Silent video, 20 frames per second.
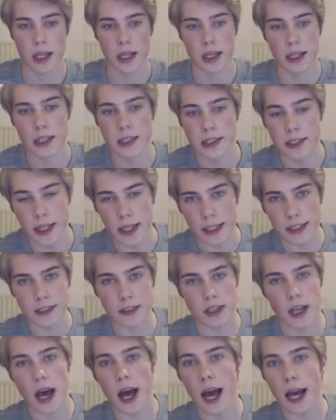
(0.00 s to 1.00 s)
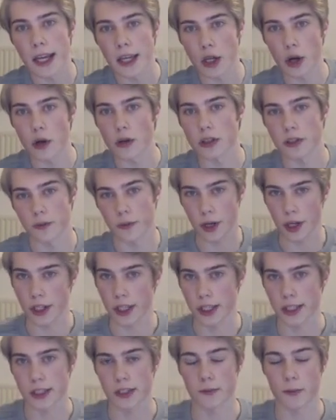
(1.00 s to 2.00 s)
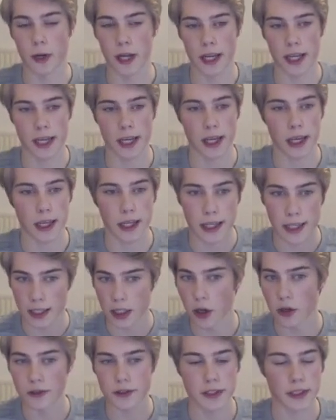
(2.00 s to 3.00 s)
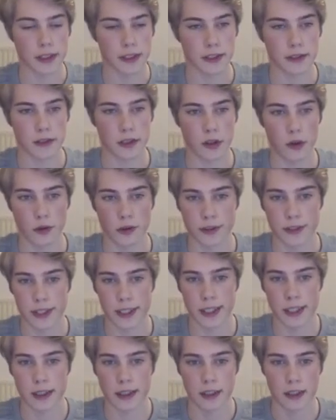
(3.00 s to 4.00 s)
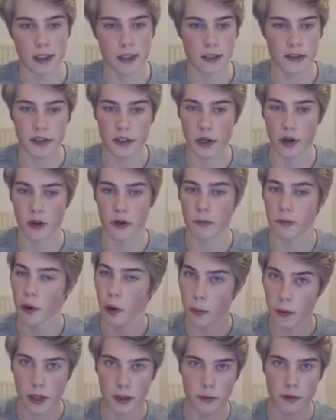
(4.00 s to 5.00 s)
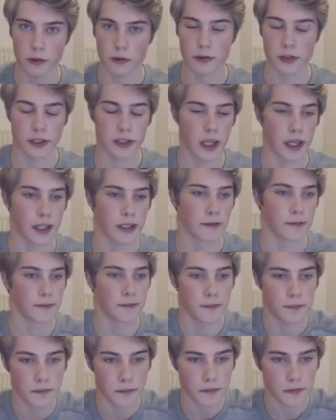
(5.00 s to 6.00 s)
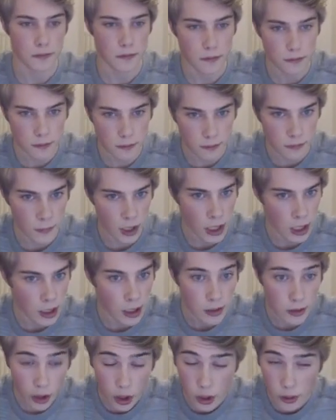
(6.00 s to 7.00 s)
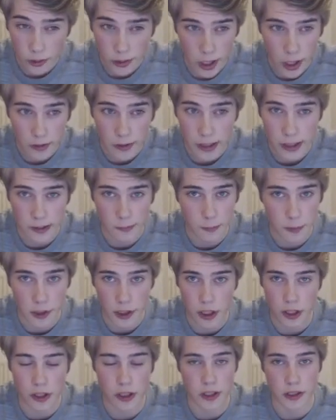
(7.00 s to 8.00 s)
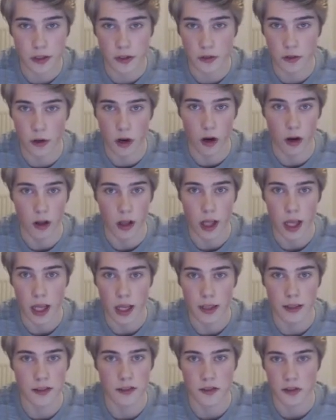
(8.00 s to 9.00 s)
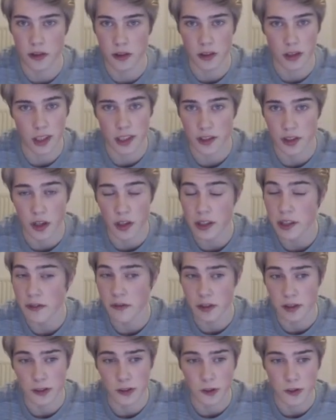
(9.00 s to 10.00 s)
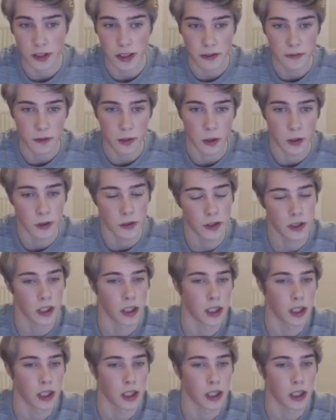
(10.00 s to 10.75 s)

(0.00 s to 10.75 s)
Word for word: He thinks I know as well that it's winning. He knows it's losing, so probably he will resign. Turns out this position is a draw, and it's it's not even so difficult,